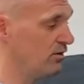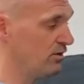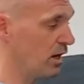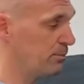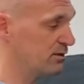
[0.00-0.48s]

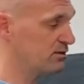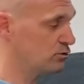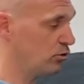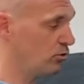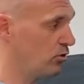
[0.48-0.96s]
The upper
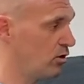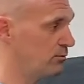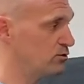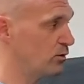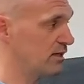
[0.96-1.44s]
control
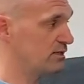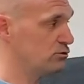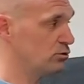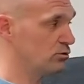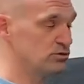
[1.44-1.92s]
arm is what
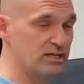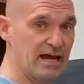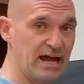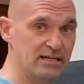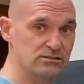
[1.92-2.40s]
controls the
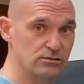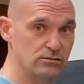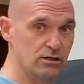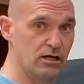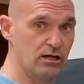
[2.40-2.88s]

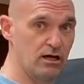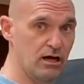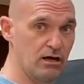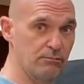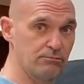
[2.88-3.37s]
caster
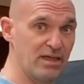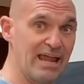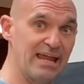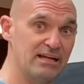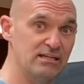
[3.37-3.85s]

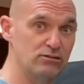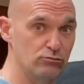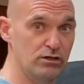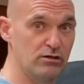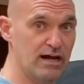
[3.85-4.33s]
and in the
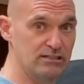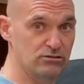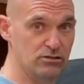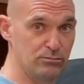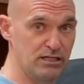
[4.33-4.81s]
rear
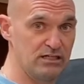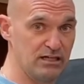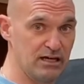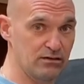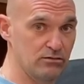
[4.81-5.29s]
axle, the pinion
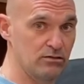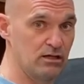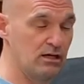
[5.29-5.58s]
angle.